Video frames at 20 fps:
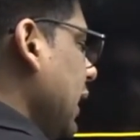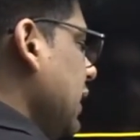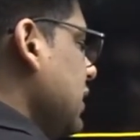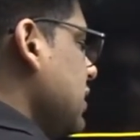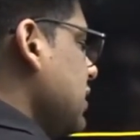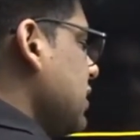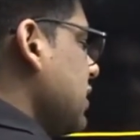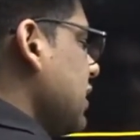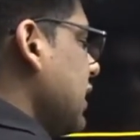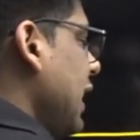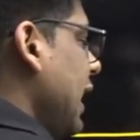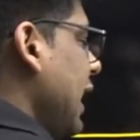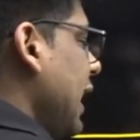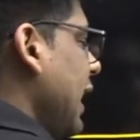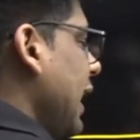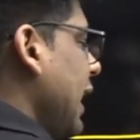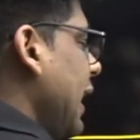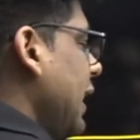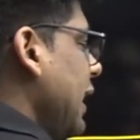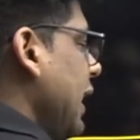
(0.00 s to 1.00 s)

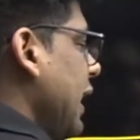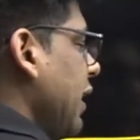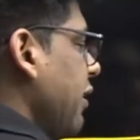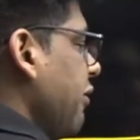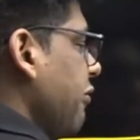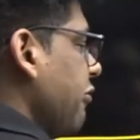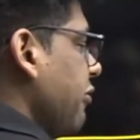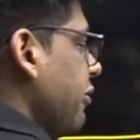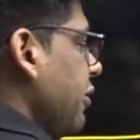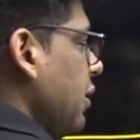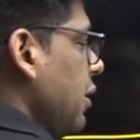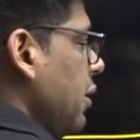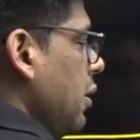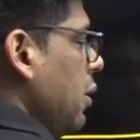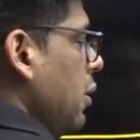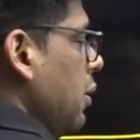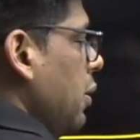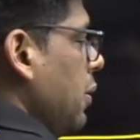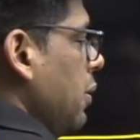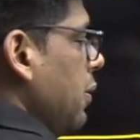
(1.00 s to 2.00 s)
scanf.
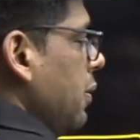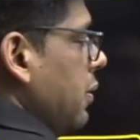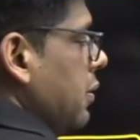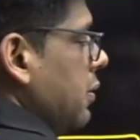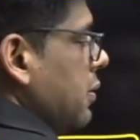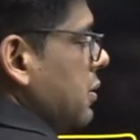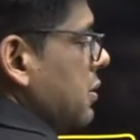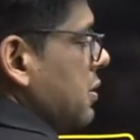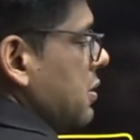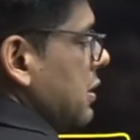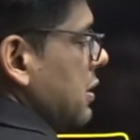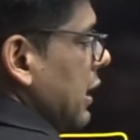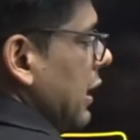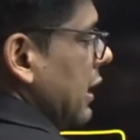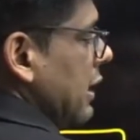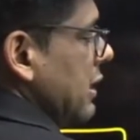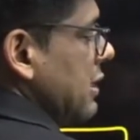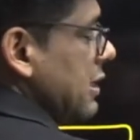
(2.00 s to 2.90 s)
Sir,